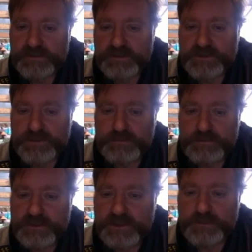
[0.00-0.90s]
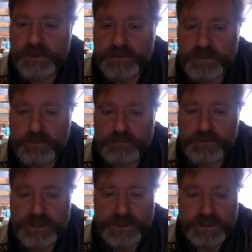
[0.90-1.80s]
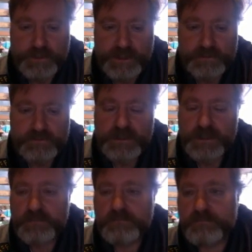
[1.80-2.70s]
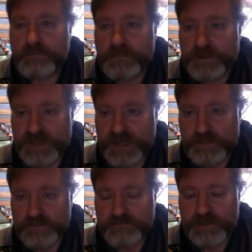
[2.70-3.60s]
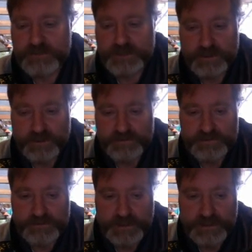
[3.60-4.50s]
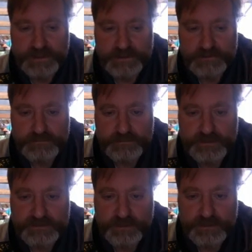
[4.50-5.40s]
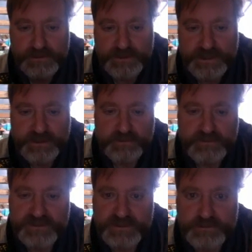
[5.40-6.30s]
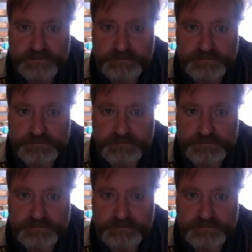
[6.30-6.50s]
Digital does both of them really well, but you have to be reasonably close to a transponder to get a good signal.